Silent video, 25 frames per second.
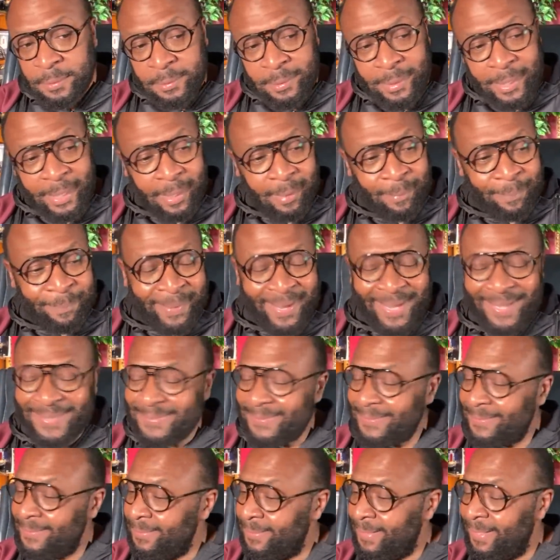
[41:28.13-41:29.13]
like a
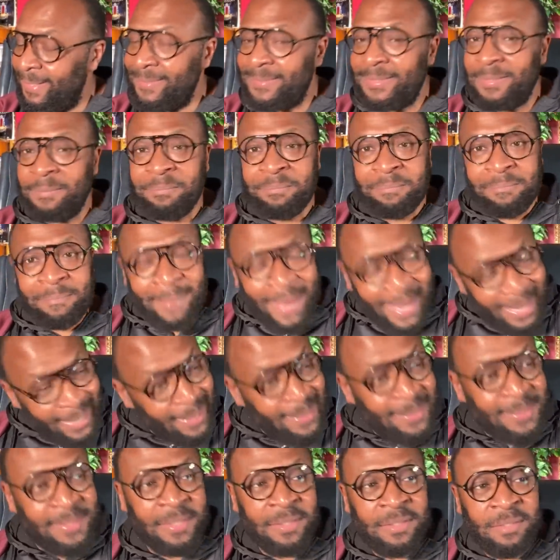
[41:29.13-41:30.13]
pastor? It's
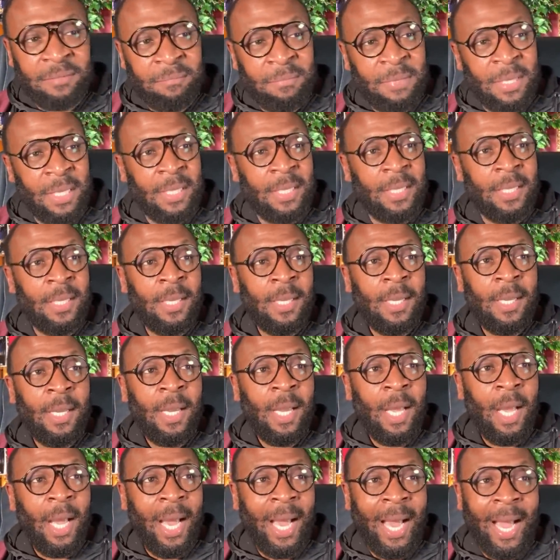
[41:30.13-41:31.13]
amazing to me
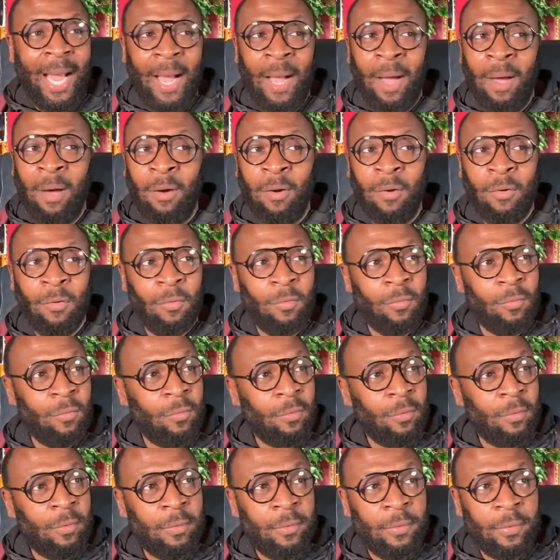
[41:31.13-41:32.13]
how
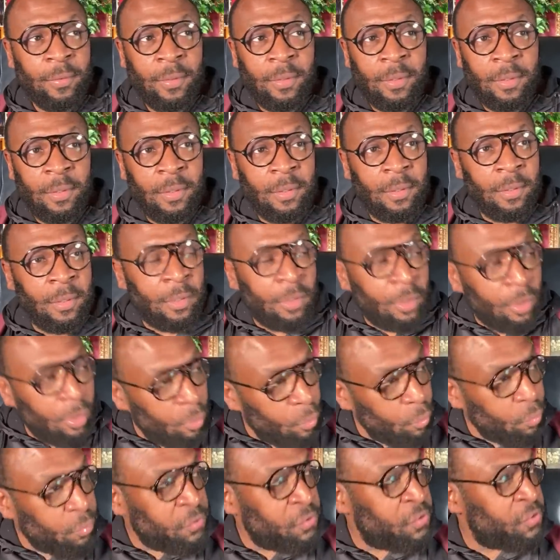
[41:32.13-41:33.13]

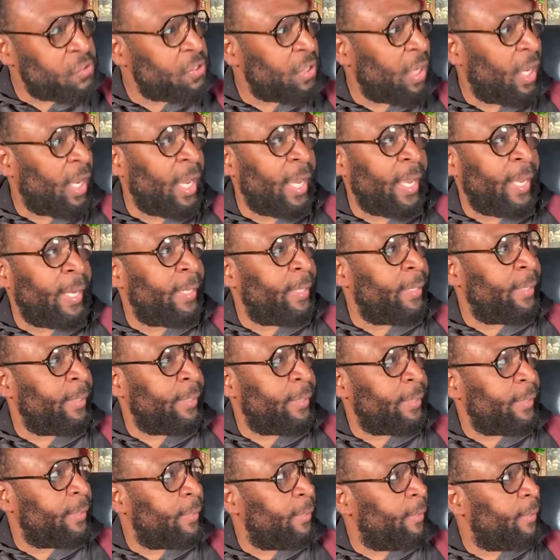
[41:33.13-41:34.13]
loose and
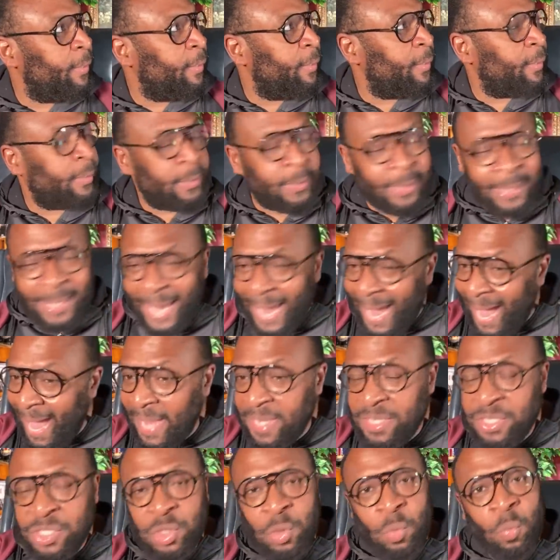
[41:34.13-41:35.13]

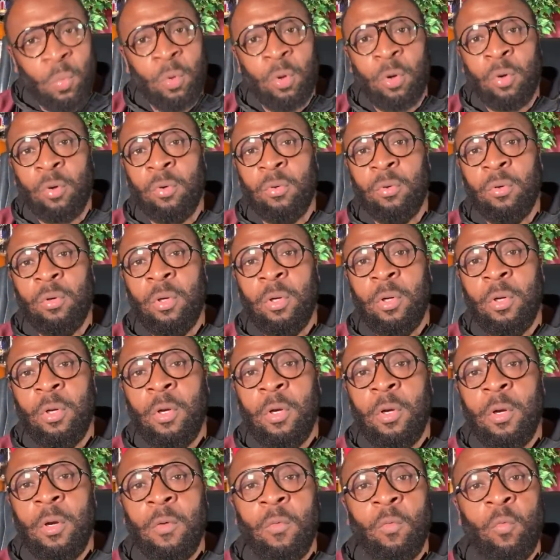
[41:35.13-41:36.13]
casual
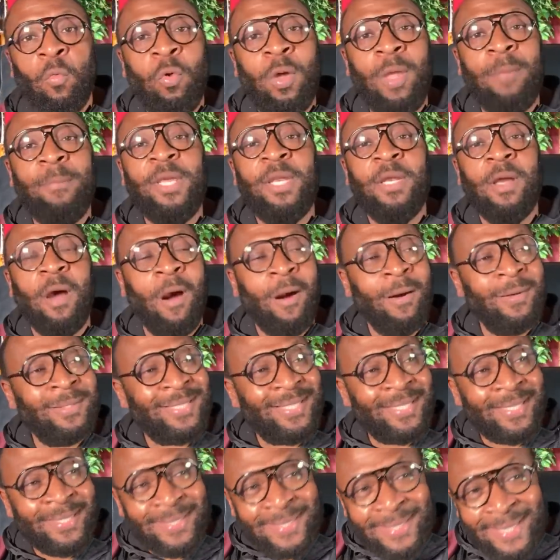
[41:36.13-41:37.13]
women are
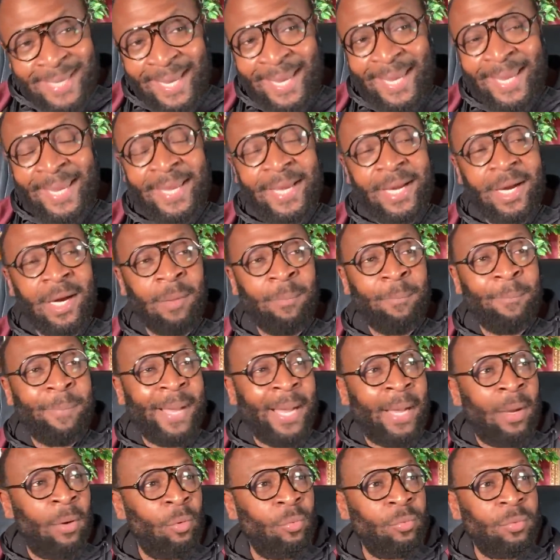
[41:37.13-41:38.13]
today
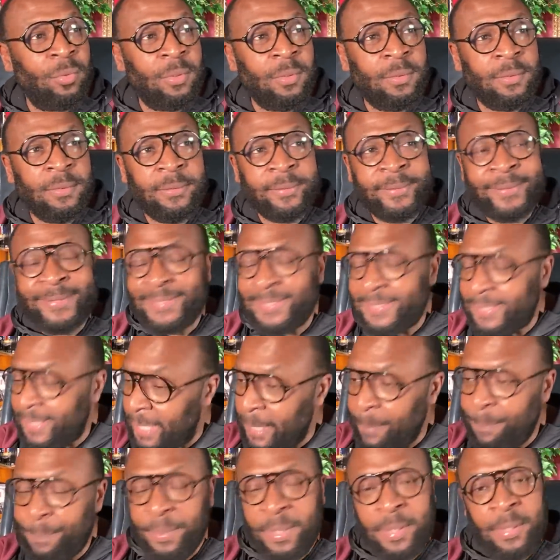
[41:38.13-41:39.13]
about
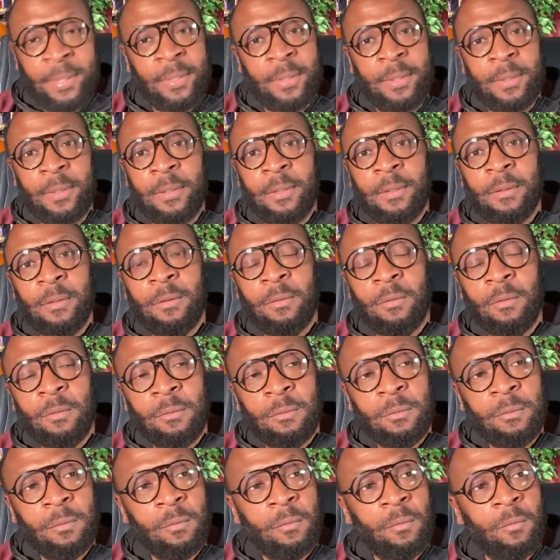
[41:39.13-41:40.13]
sleeping
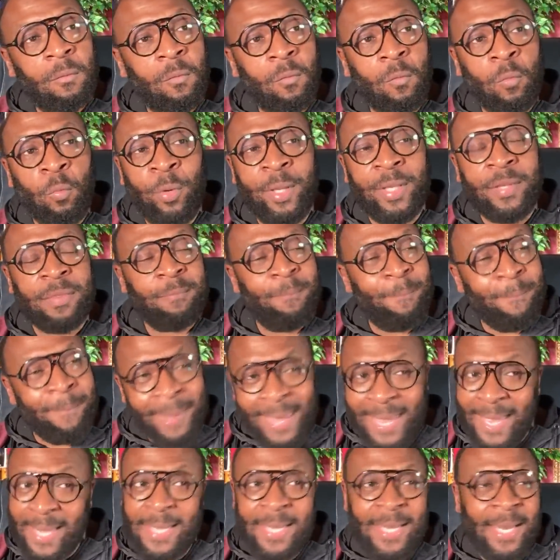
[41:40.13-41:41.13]
with
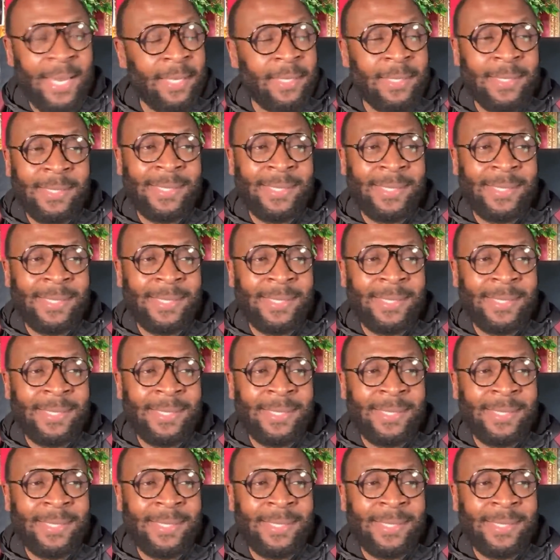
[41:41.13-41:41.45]
men that